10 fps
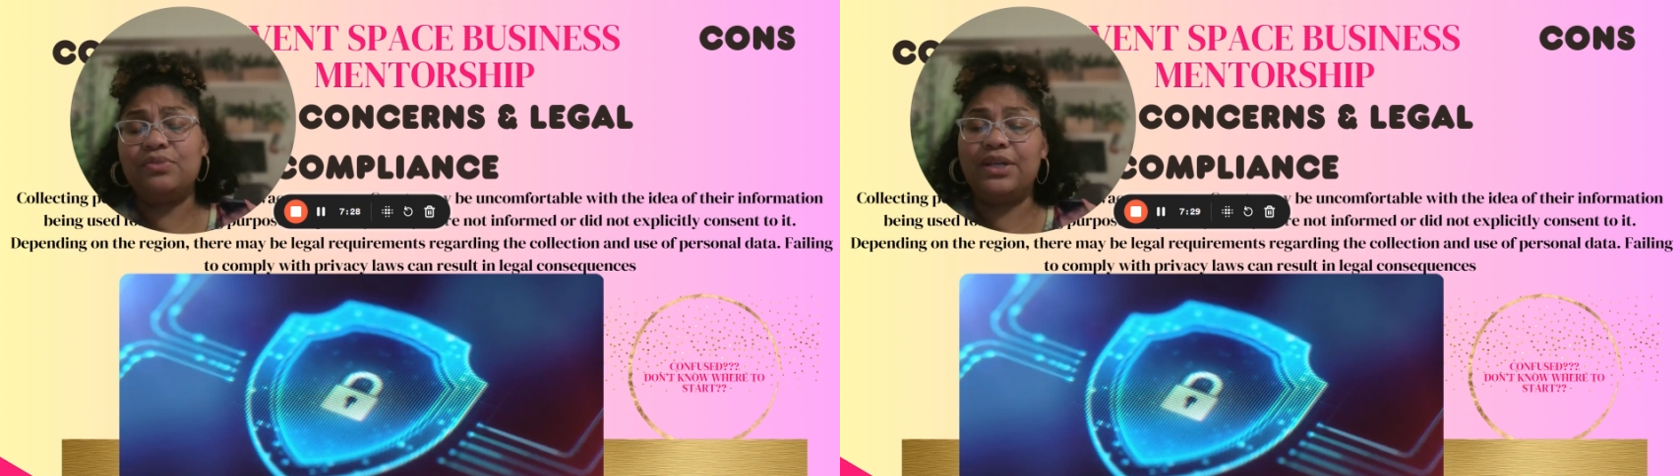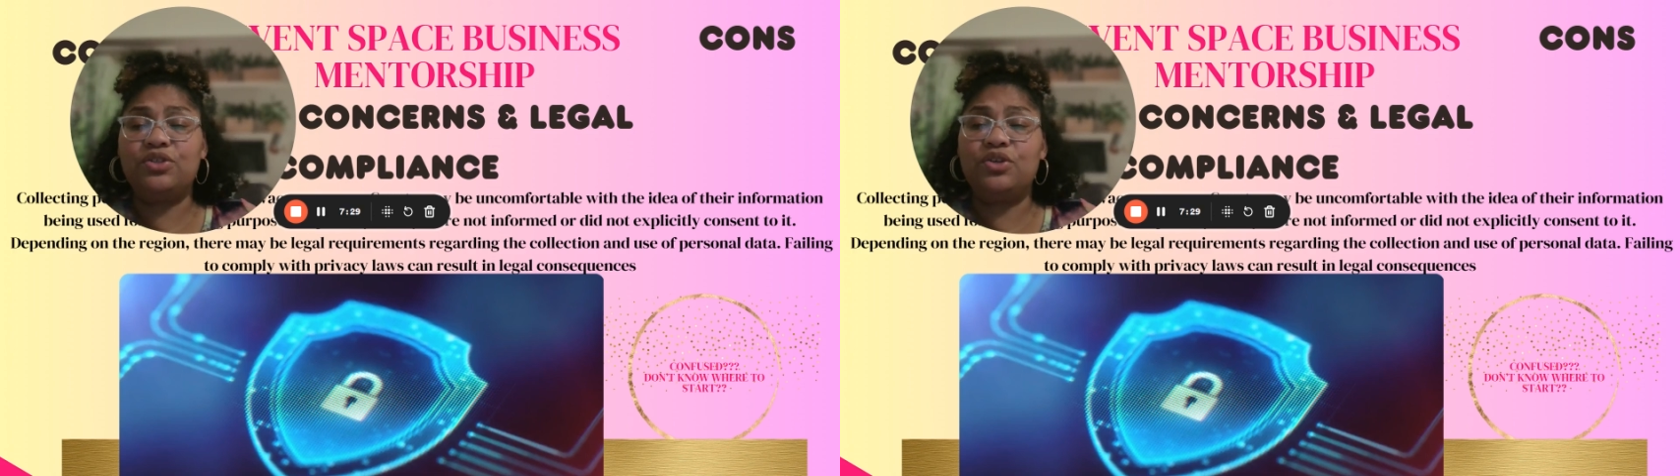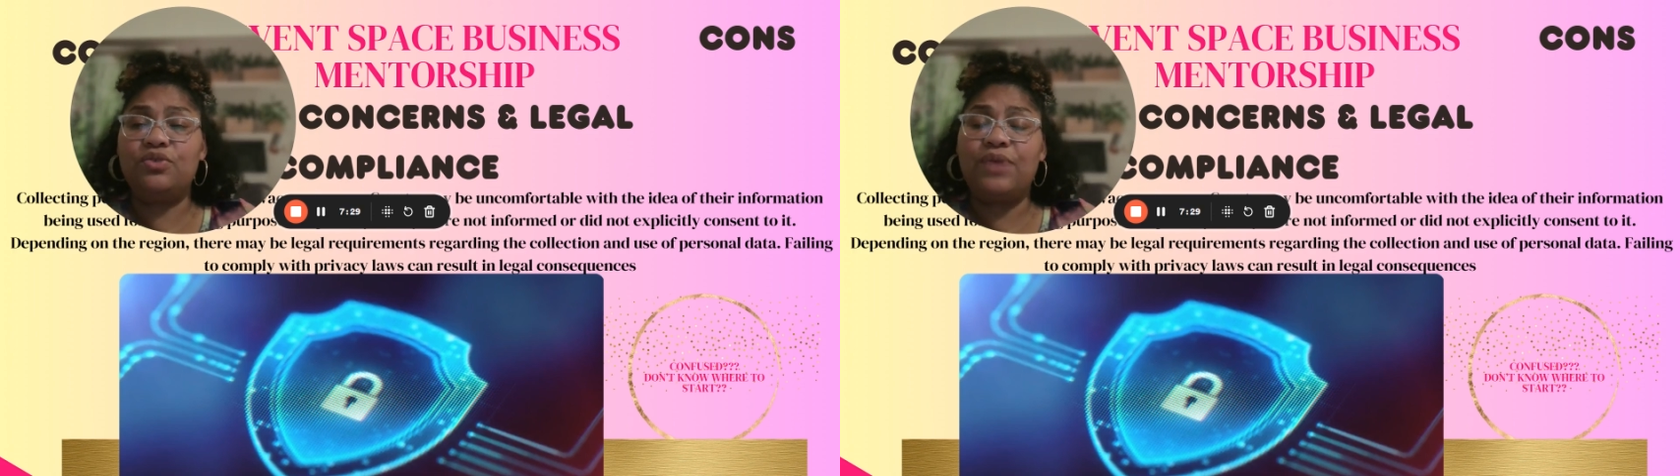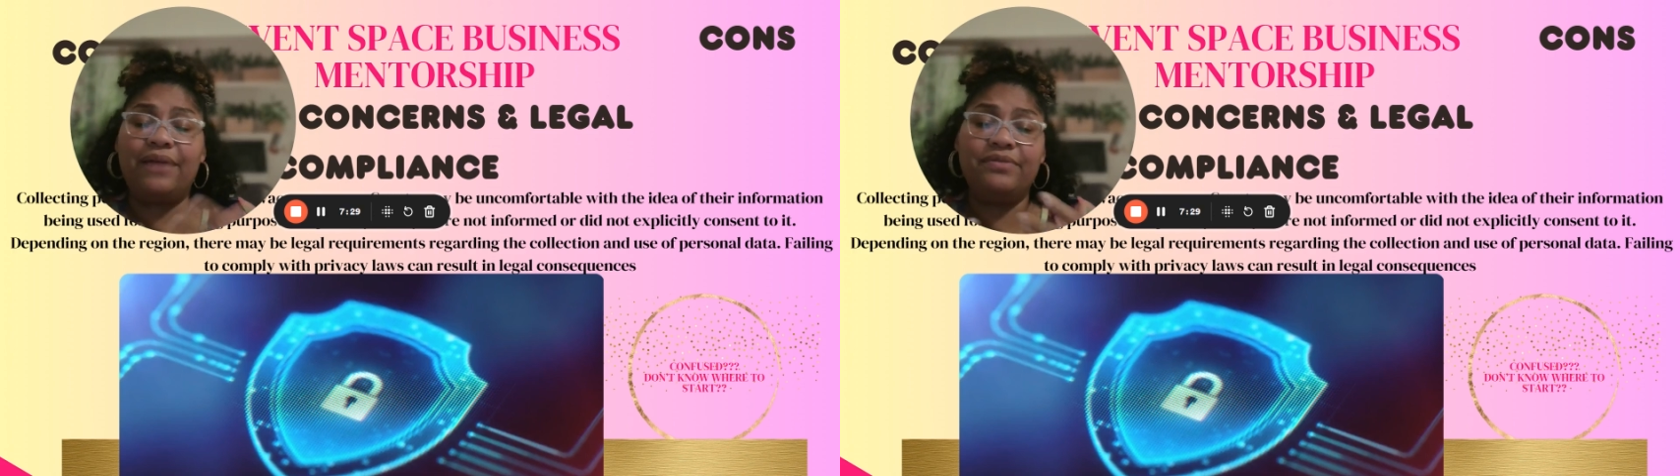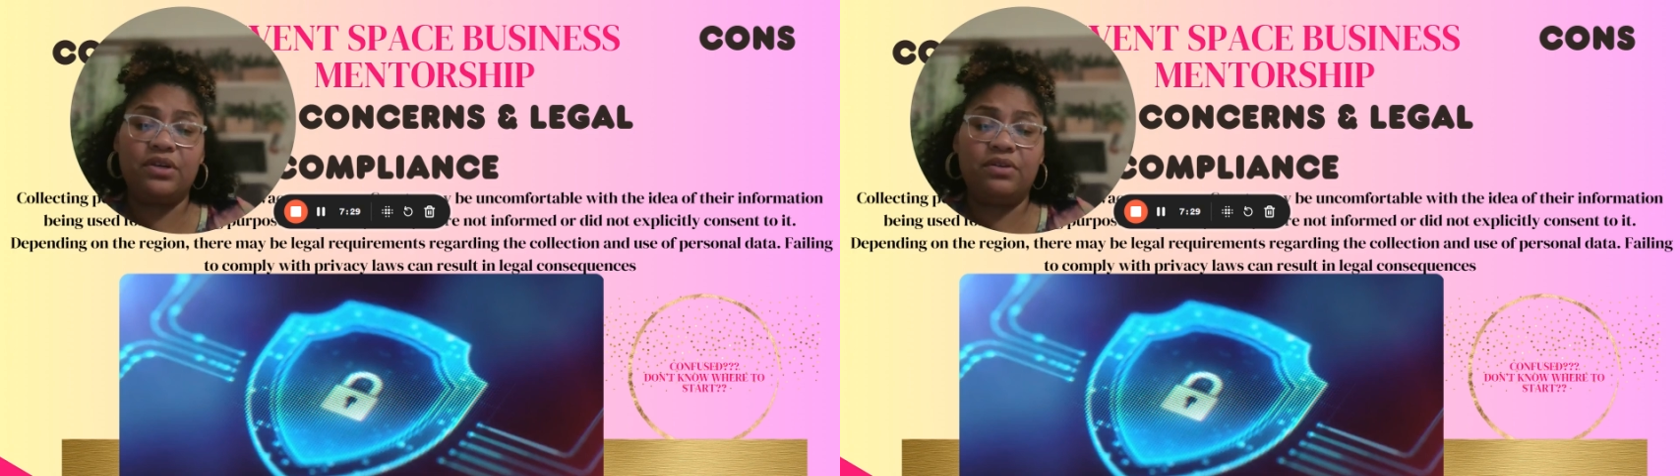Make sure you
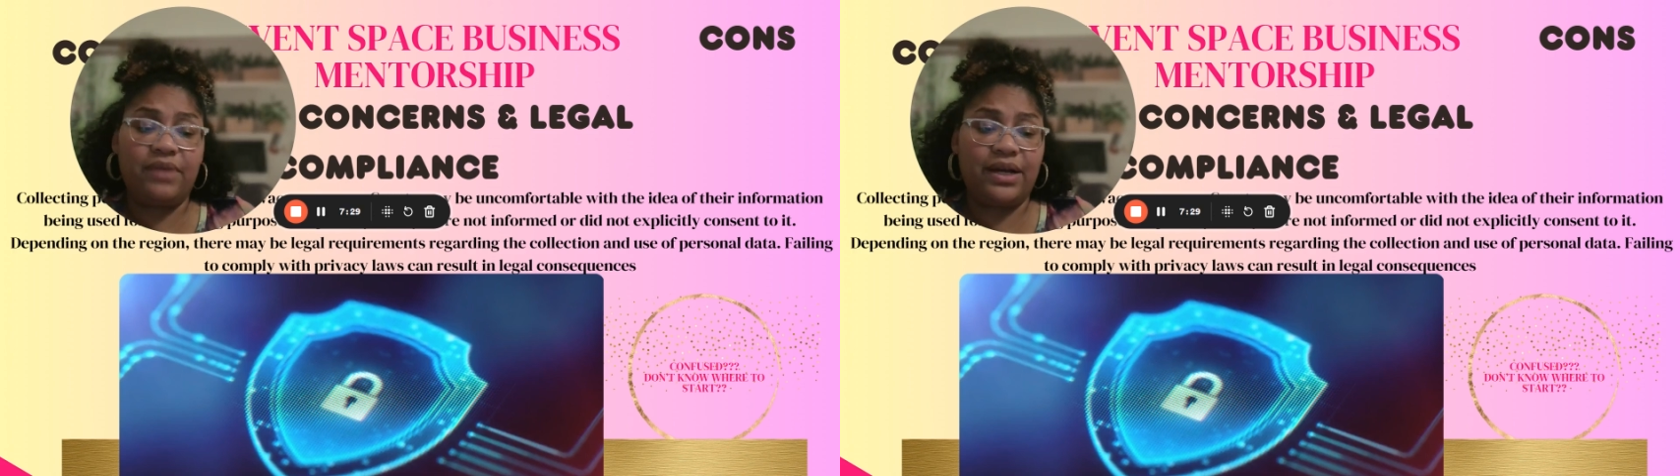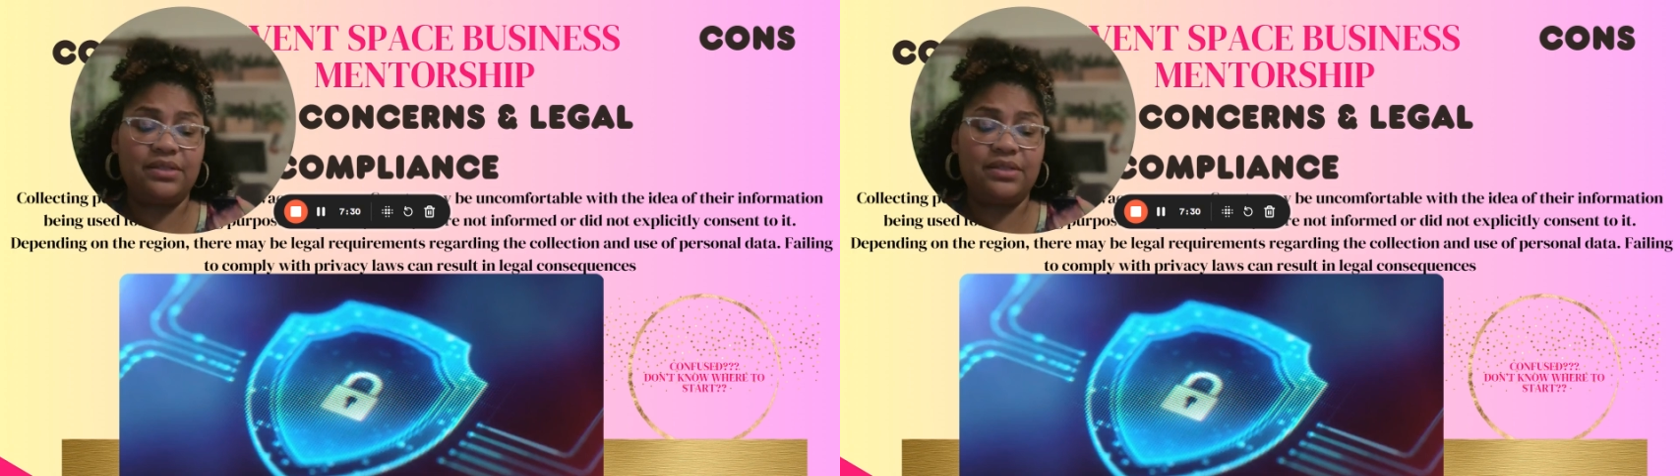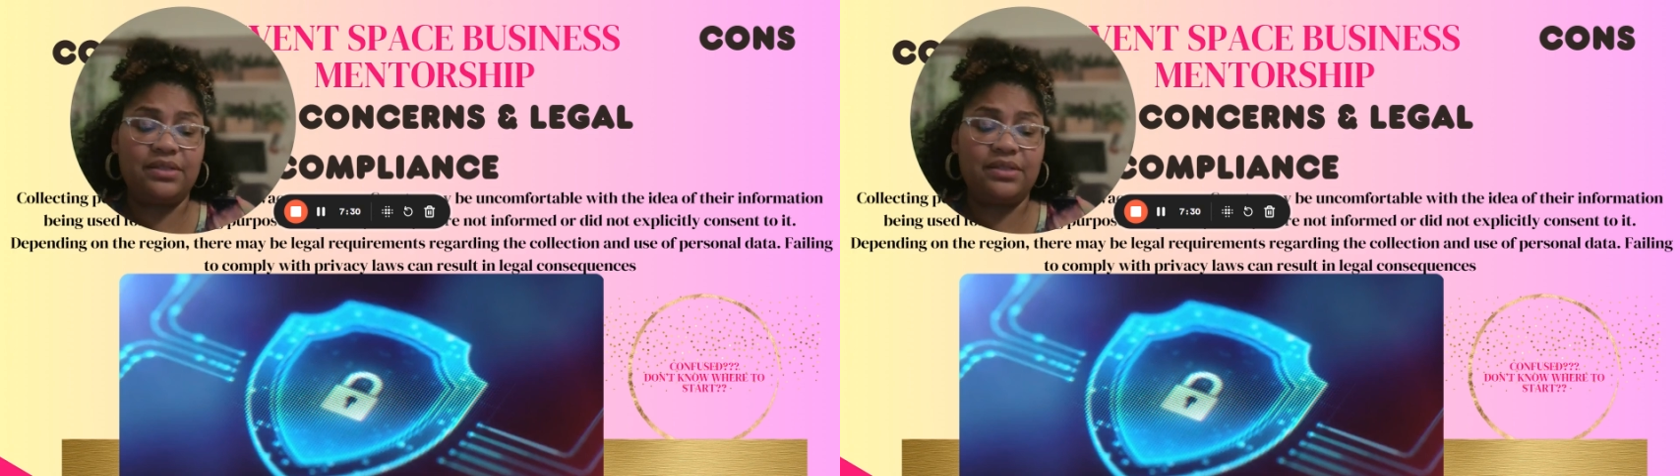have the correct,